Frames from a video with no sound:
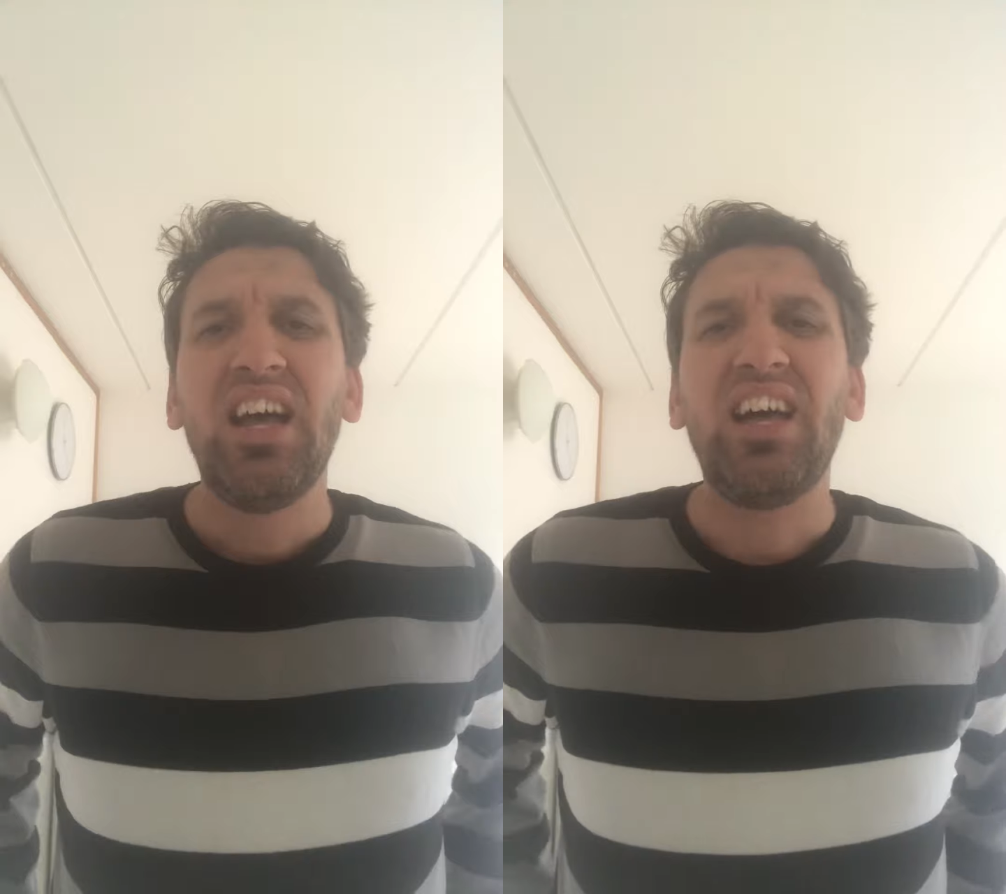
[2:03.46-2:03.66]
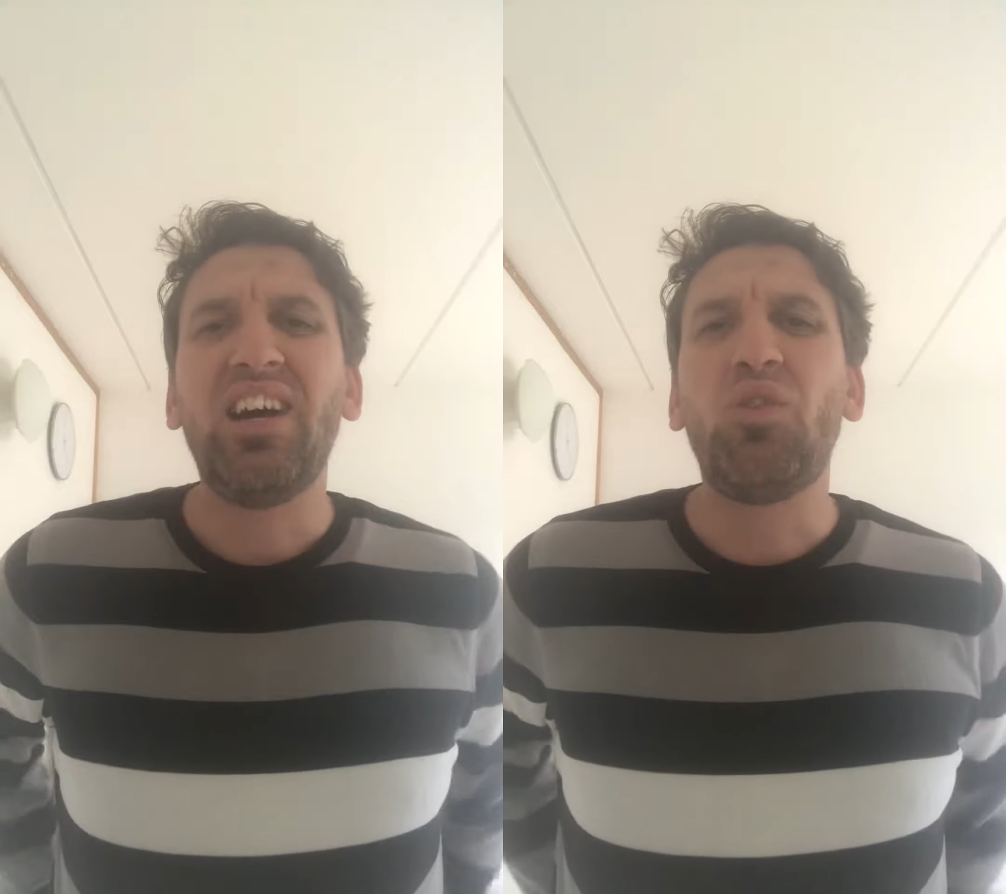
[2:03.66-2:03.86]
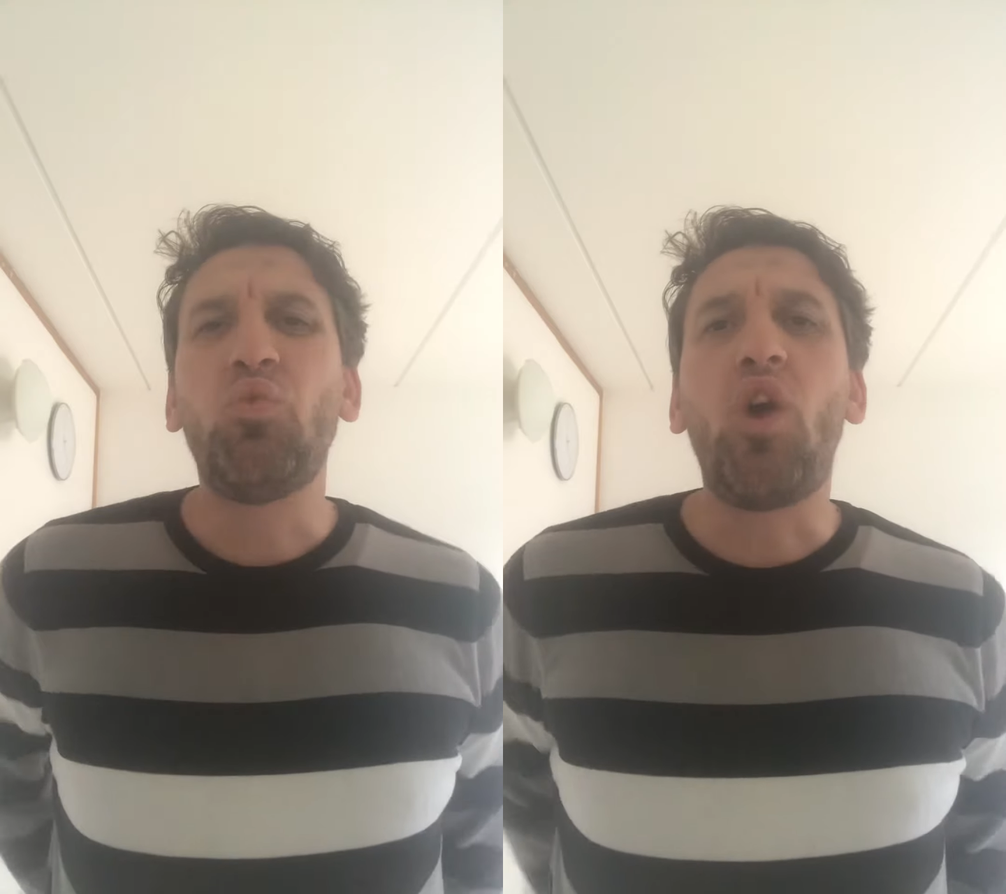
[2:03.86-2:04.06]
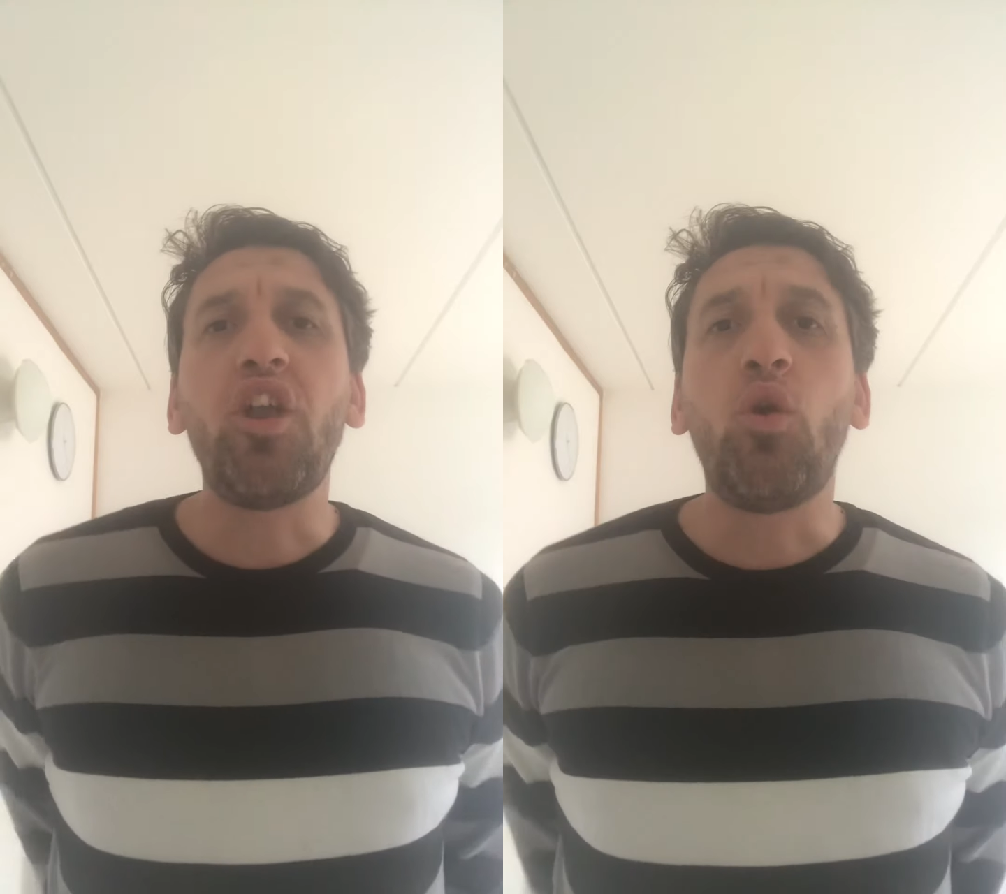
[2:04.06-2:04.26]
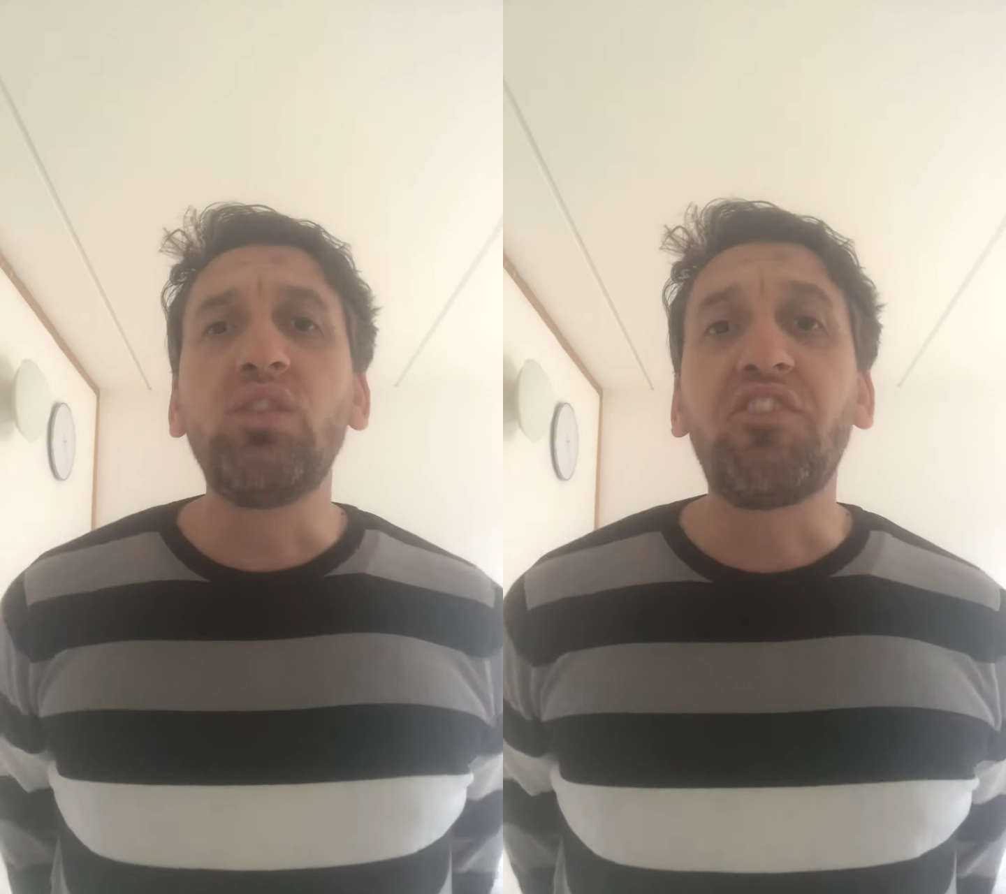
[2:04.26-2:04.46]
uh,
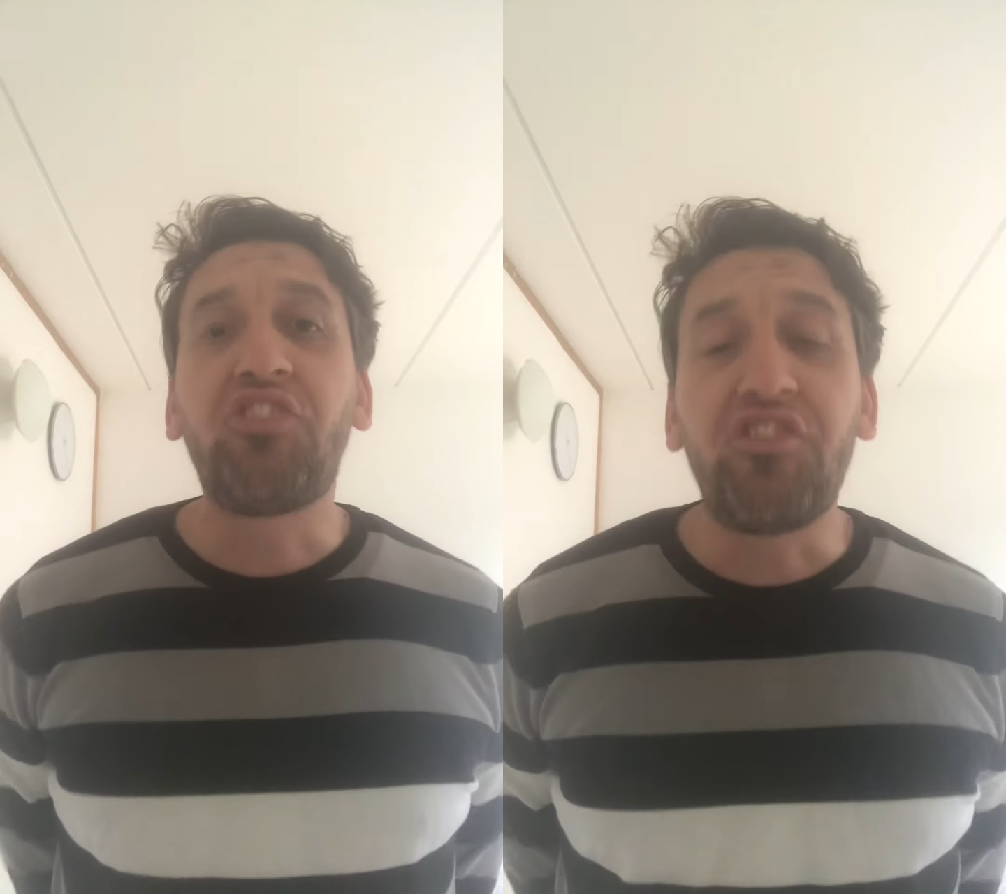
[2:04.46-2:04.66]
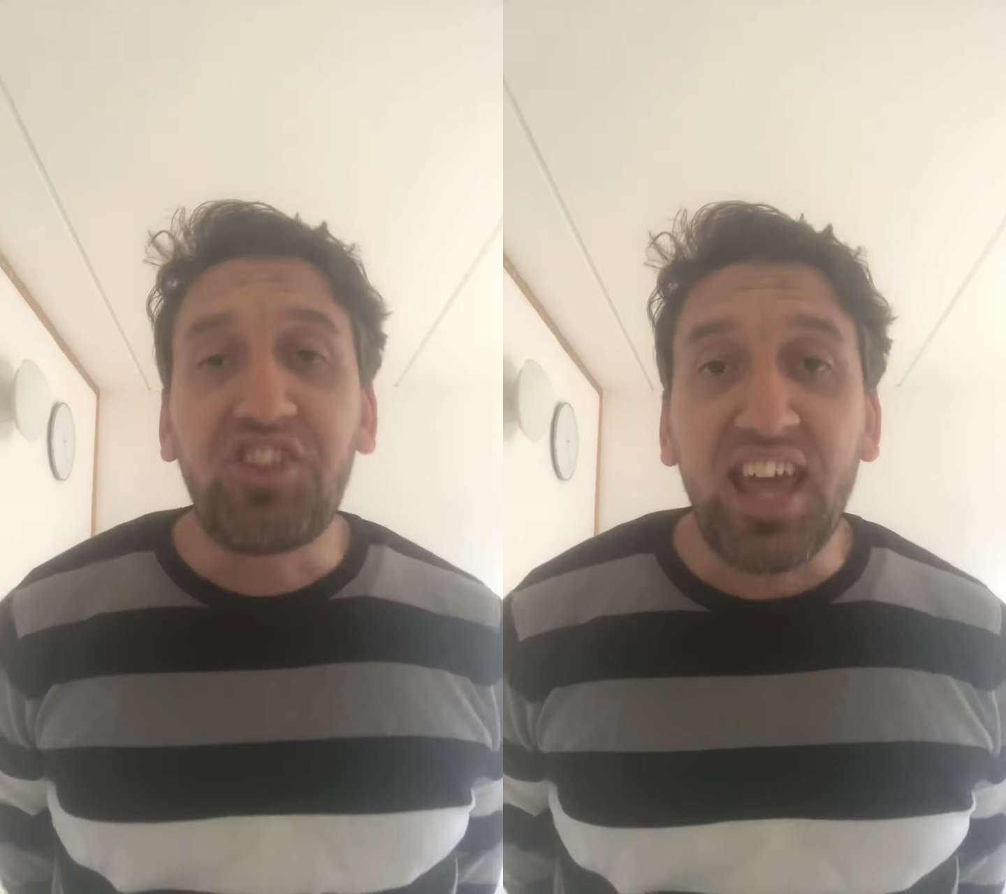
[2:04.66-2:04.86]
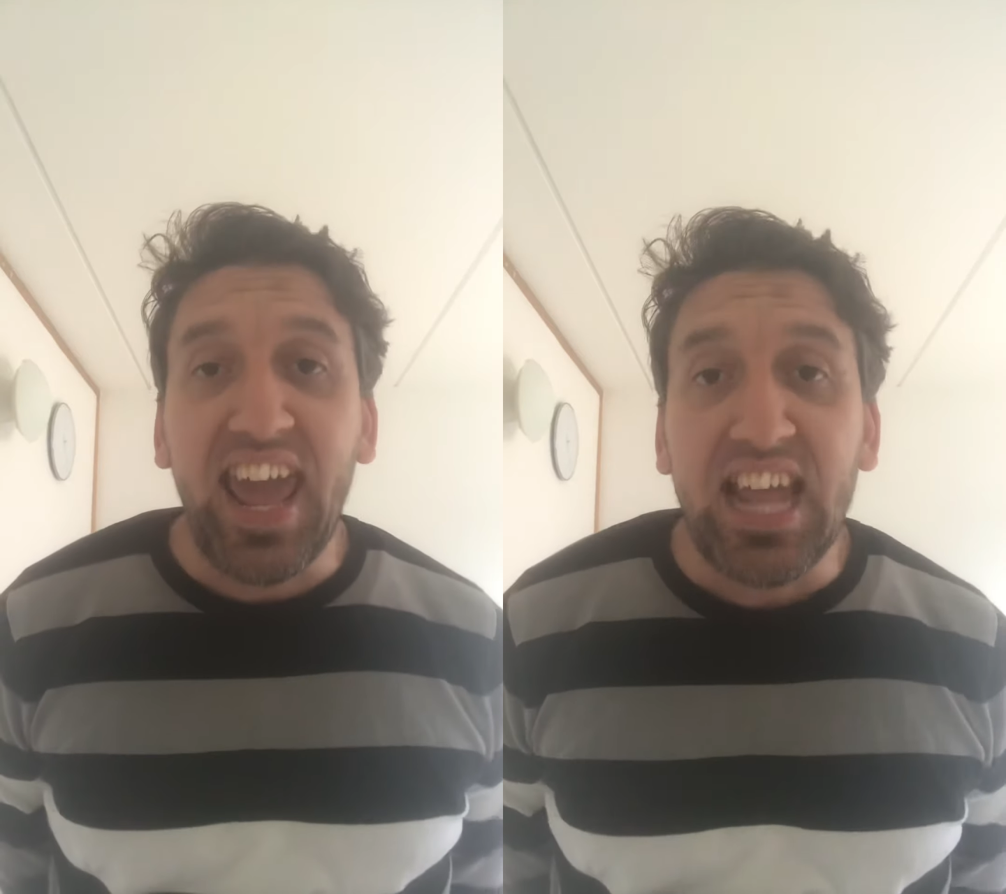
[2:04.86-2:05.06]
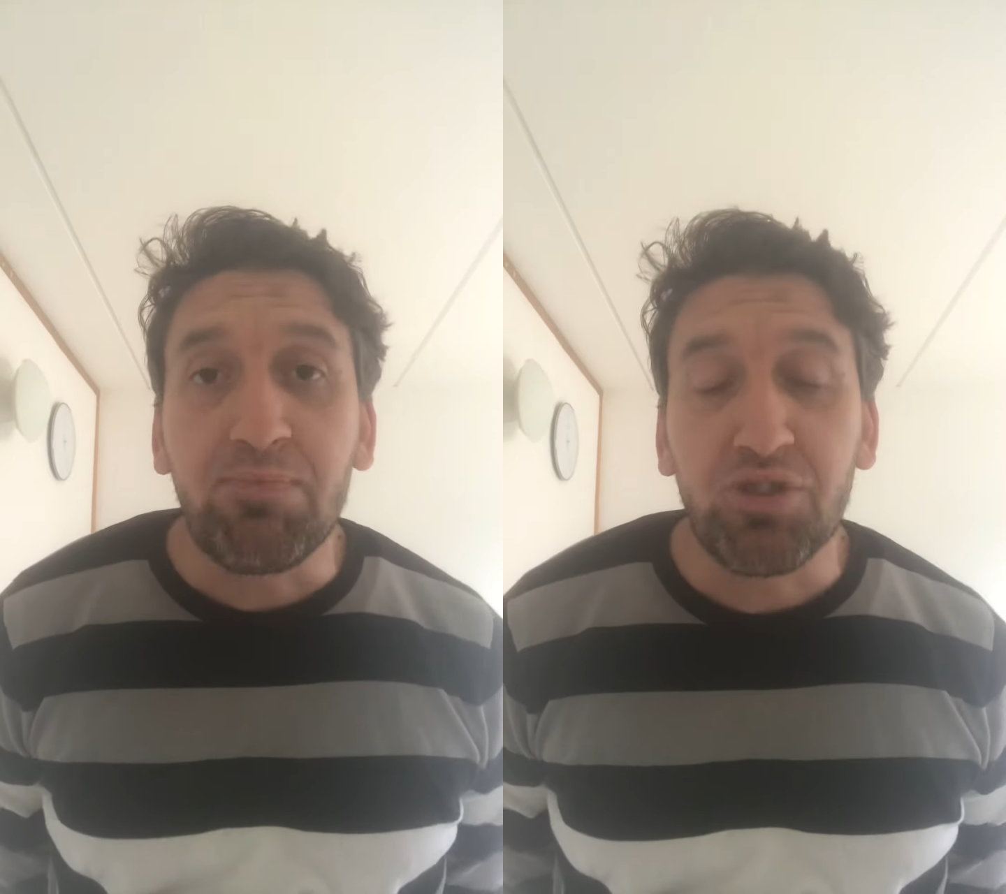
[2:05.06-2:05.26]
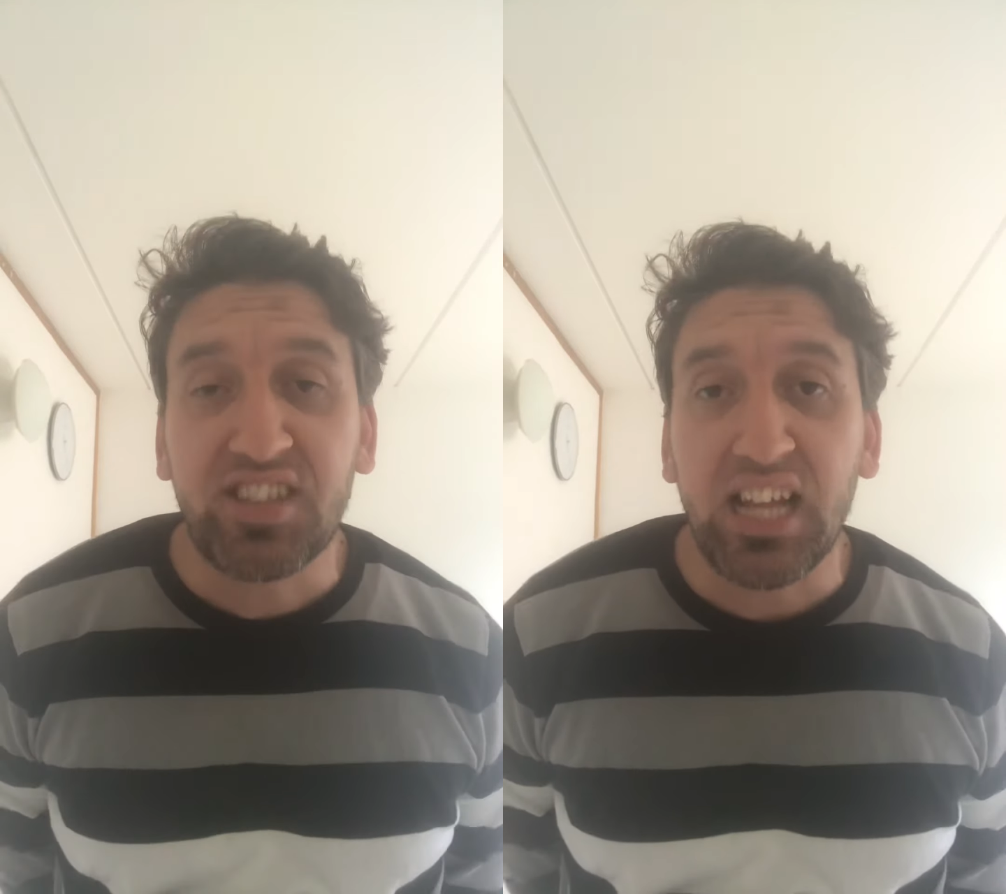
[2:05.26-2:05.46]
won only
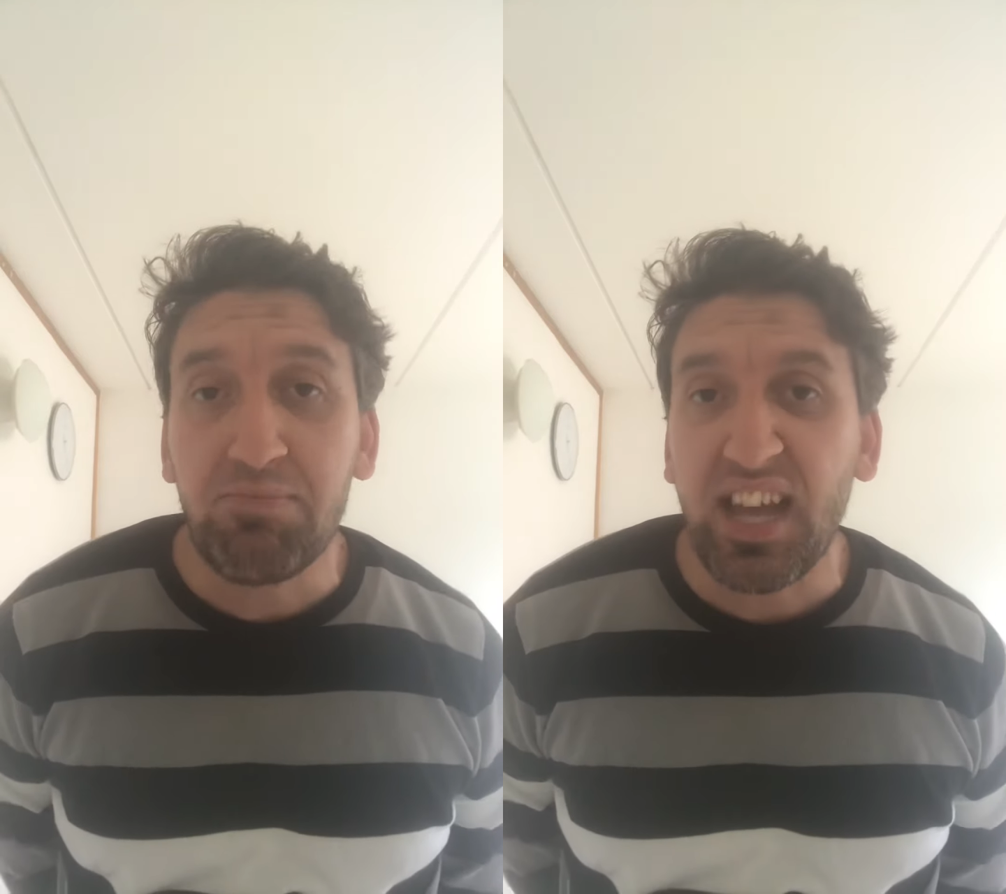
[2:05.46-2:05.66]
58%